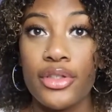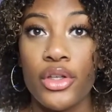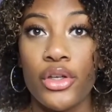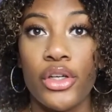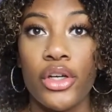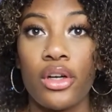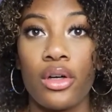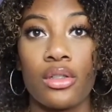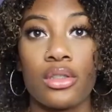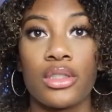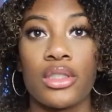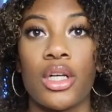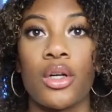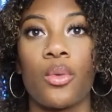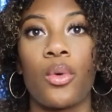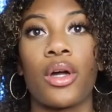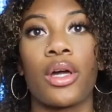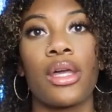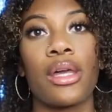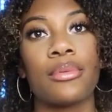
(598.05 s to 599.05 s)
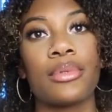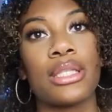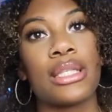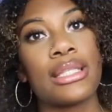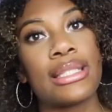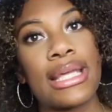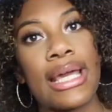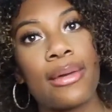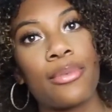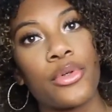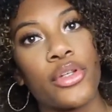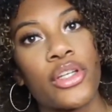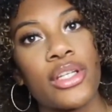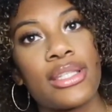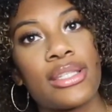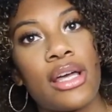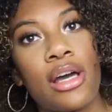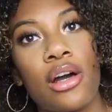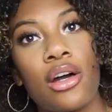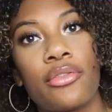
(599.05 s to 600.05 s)
So you'll start walking up to the table
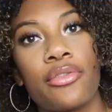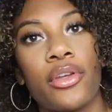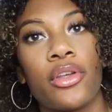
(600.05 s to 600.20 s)
yourself,